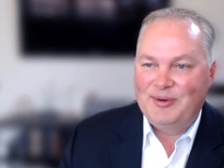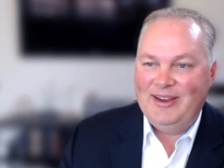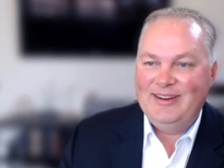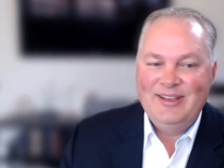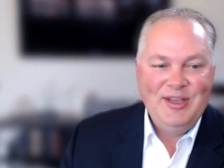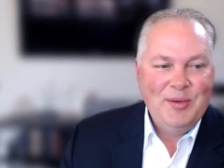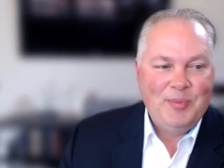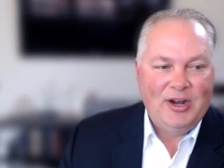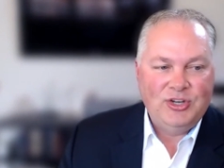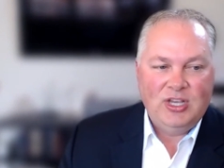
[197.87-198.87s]
right?
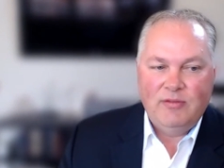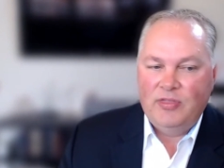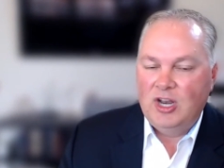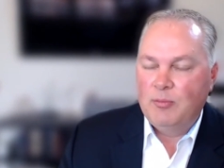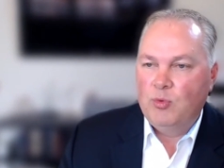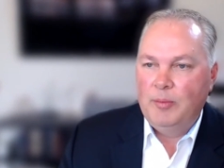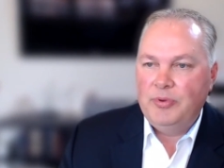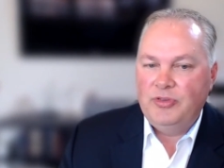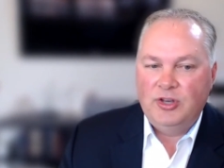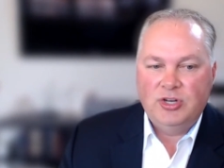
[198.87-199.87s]
But achieving the number one
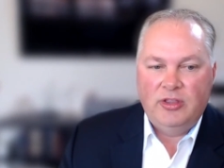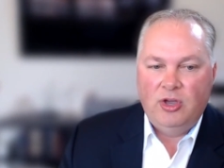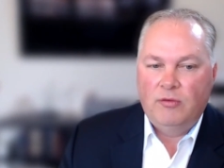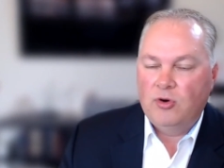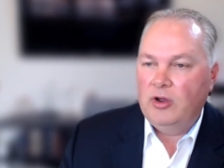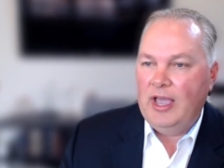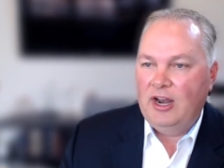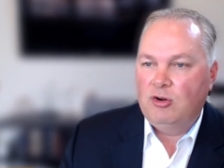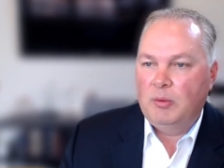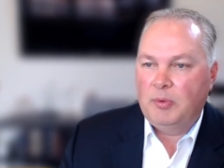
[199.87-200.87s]
position, the overall
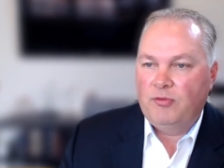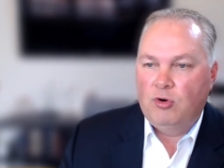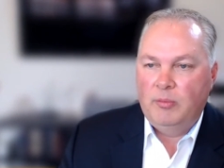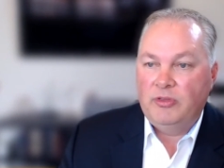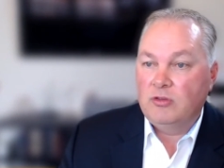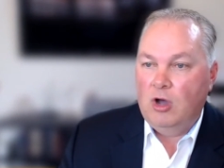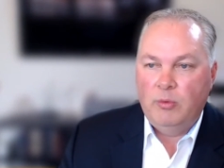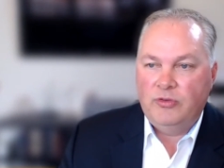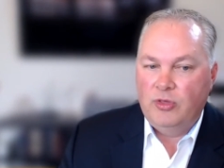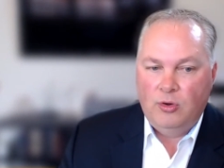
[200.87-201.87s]
category performance is
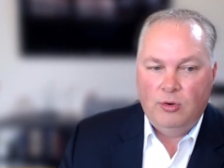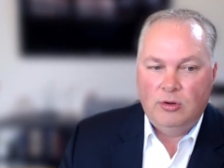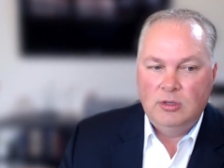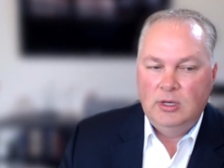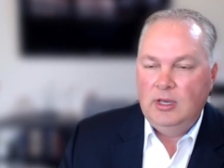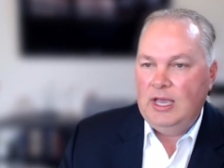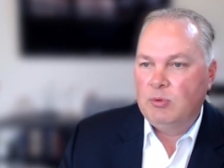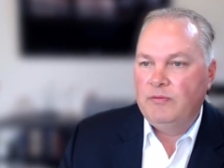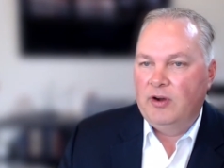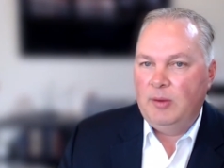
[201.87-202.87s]
always the goal. And
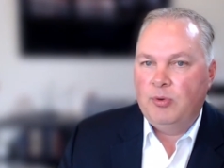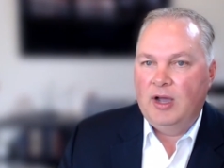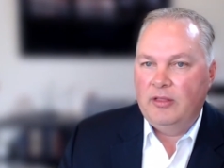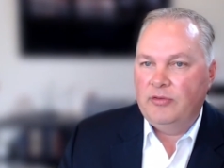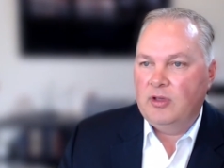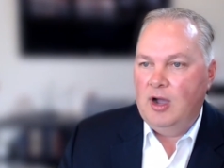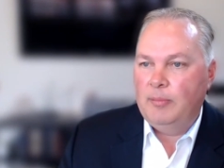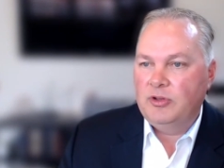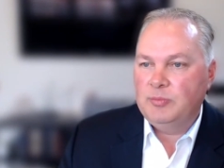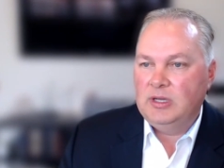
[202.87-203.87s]
we're very proud of this
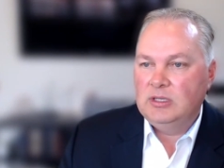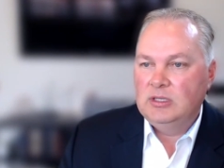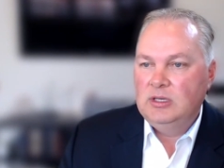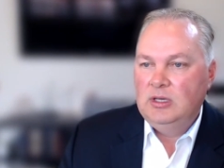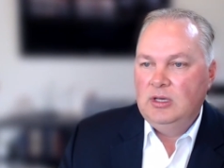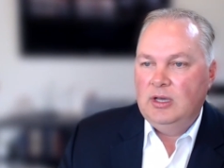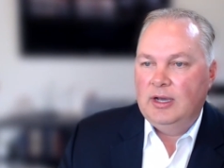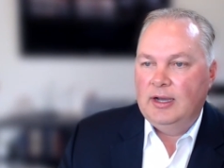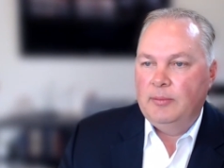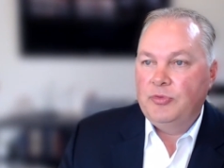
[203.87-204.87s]
accomplishment.
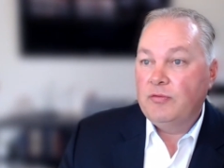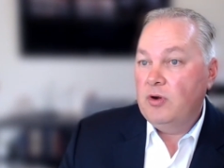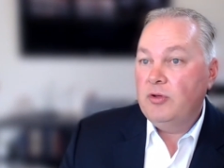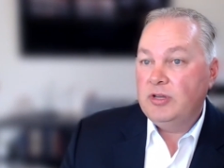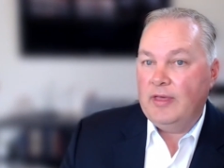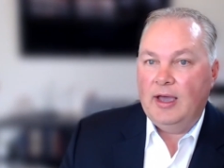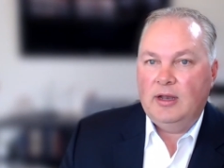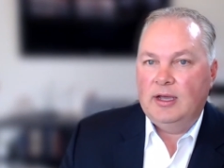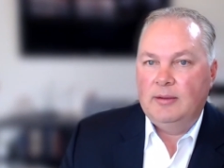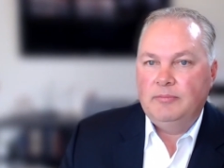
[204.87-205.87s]
Um, so further to
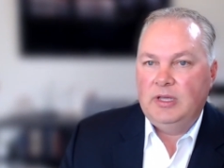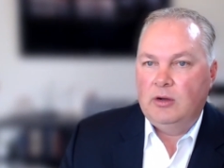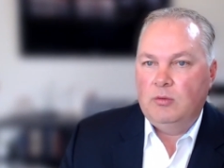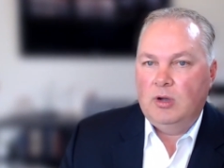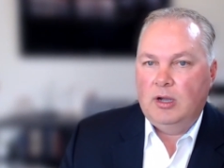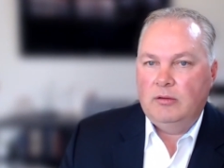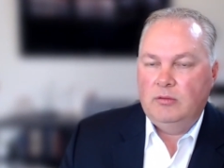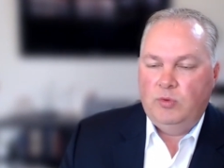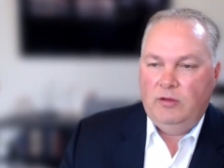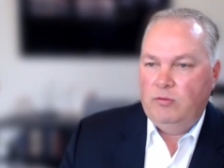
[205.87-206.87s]
that, um, you know, uh,
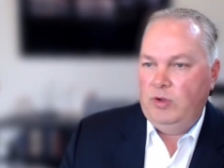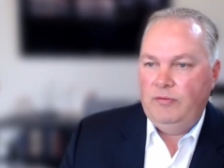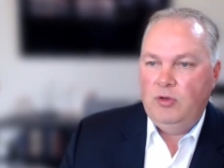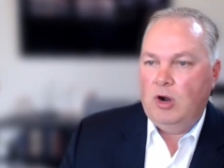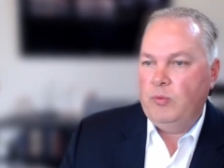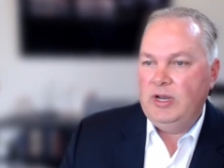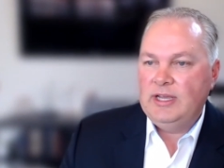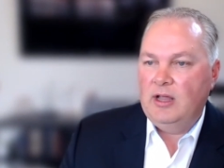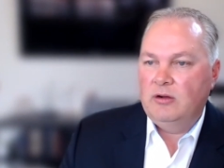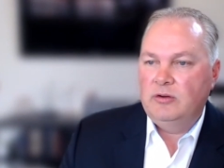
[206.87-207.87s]
we, we view our
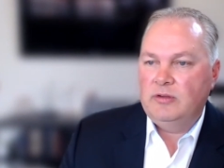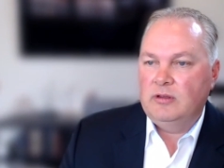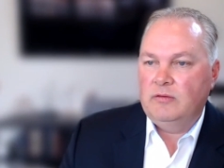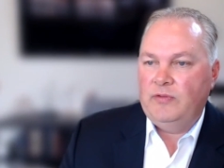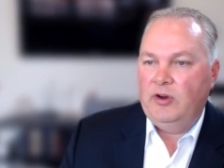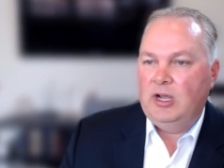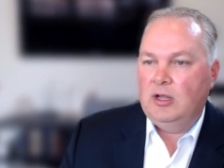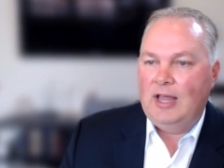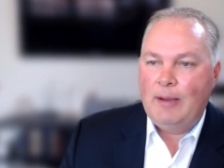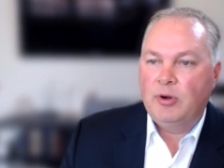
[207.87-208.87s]
retailers as very
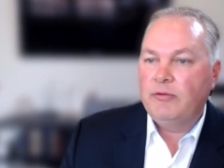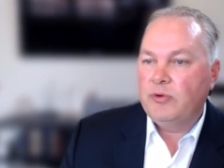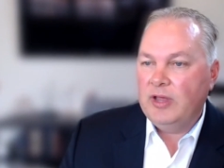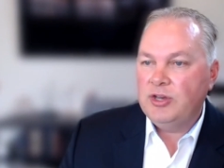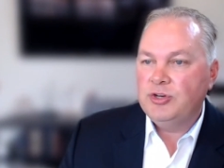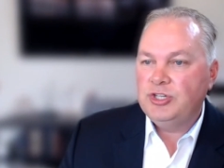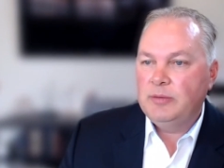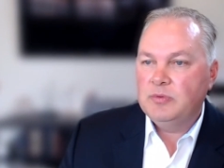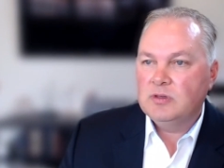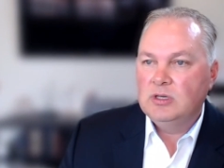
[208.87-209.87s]
collaborative
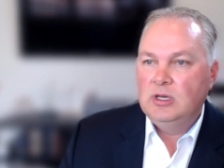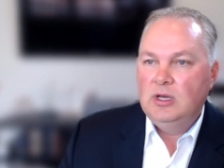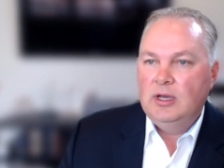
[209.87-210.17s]
relationships,